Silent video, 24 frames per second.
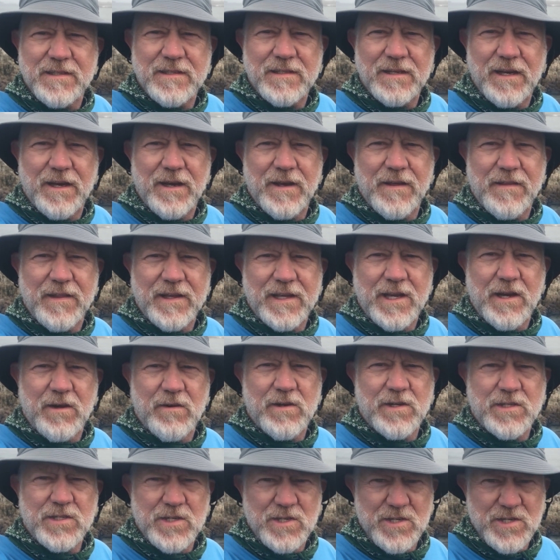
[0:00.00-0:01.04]
the
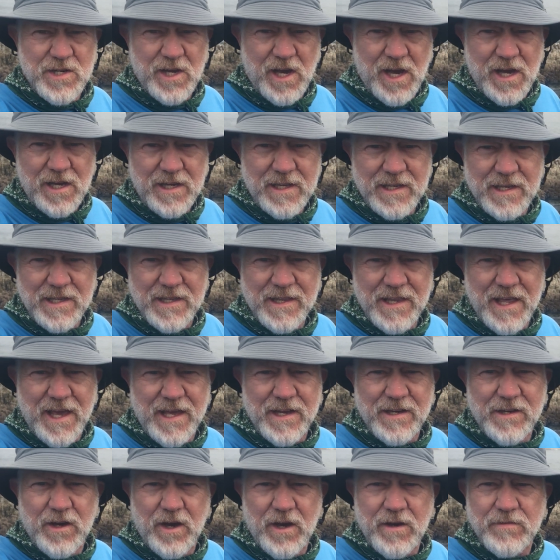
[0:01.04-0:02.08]
character Doc in that
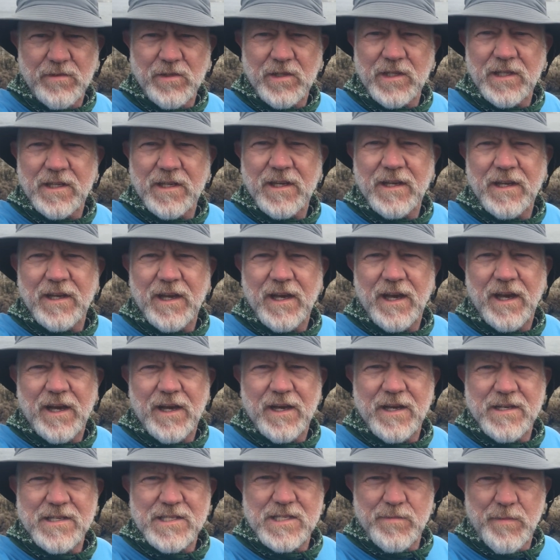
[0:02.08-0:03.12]

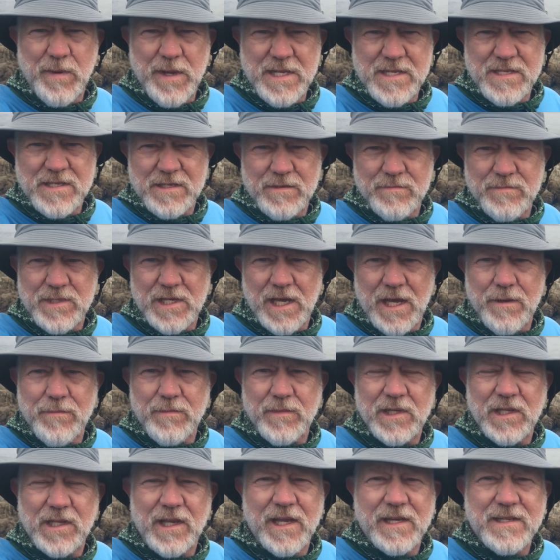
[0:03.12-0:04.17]
novel, spends some time
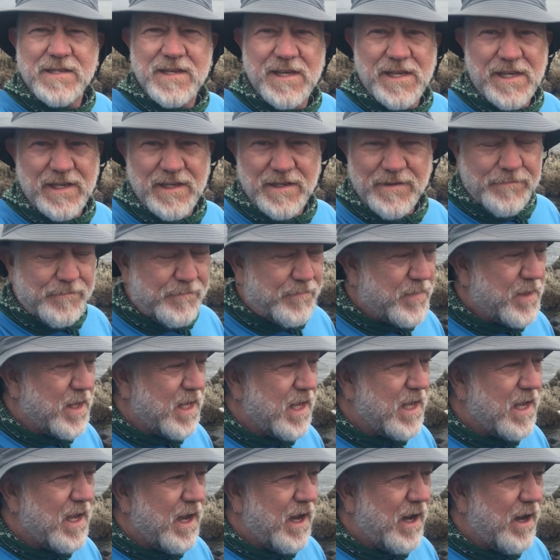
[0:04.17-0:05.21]
collecting
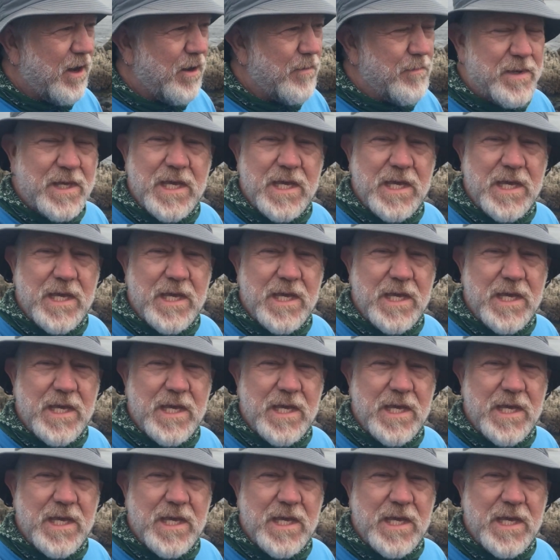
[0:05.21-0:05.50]
in.